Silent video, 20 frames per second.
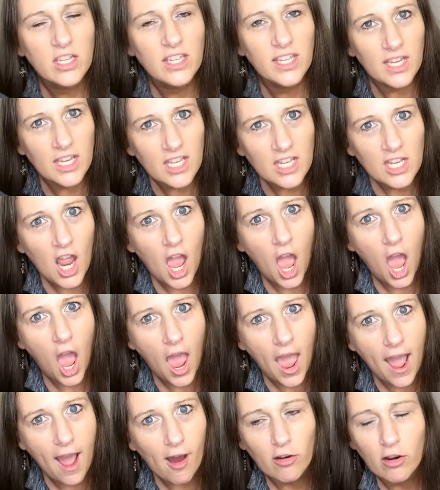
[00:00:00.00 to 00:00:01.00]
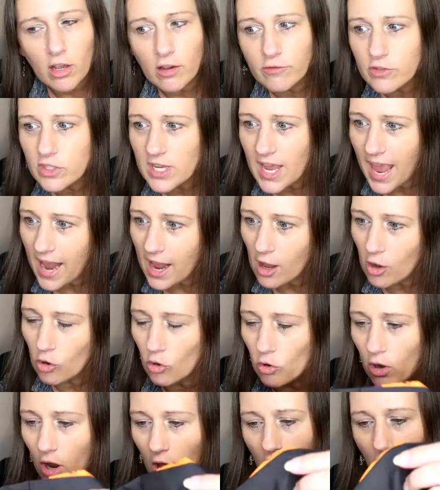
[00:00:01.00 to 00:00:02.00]
Get out of
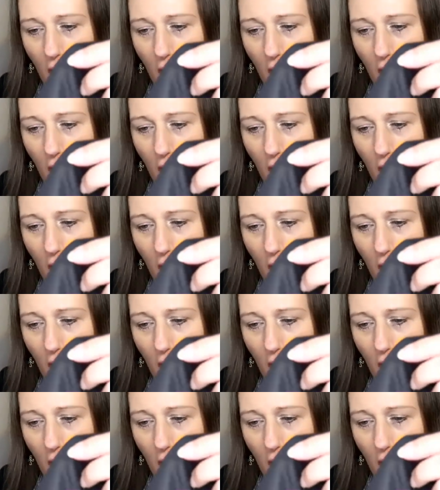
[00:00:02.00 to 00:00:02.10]
town.